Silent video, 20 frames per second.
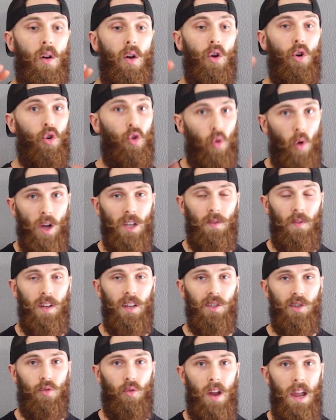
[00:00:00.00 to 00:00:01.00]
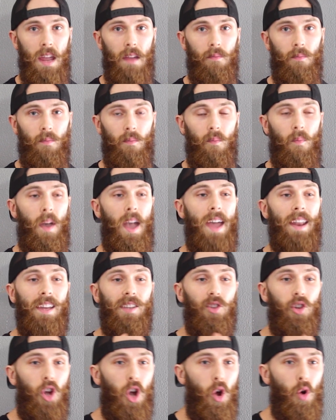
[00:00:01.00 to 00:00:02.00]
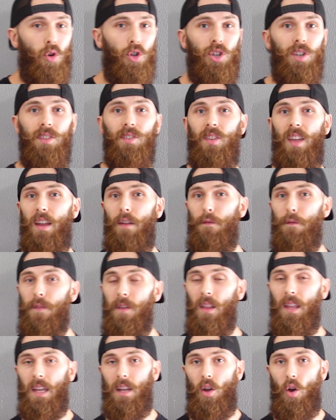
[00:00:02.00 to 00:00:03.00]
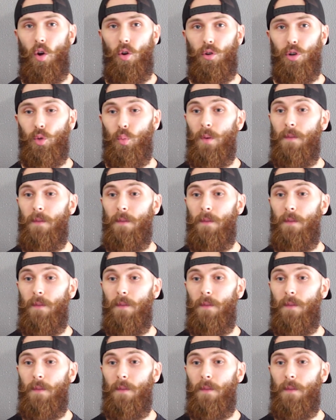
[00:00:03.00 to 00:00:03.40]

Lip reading: CrossFit is great, and as coaches and affiliate owners,